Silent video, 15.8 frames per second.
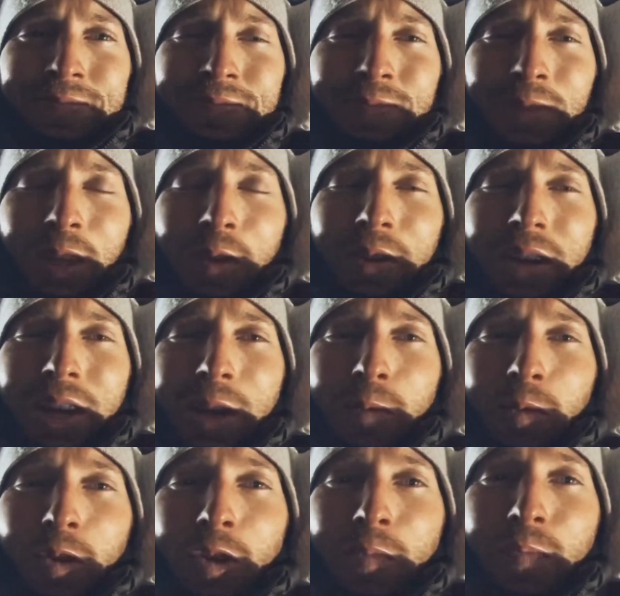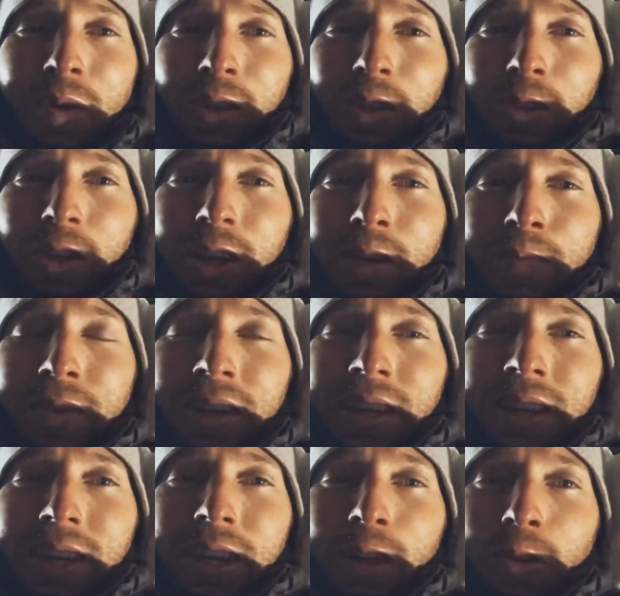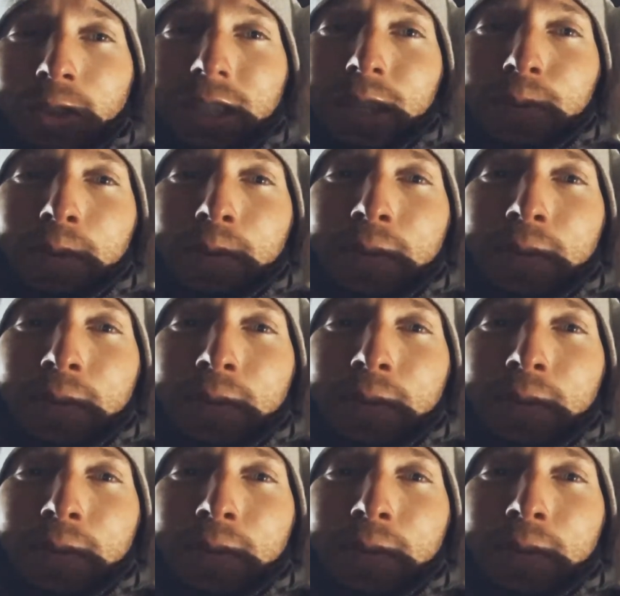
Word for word: All right, we're all bundled up in our sleeping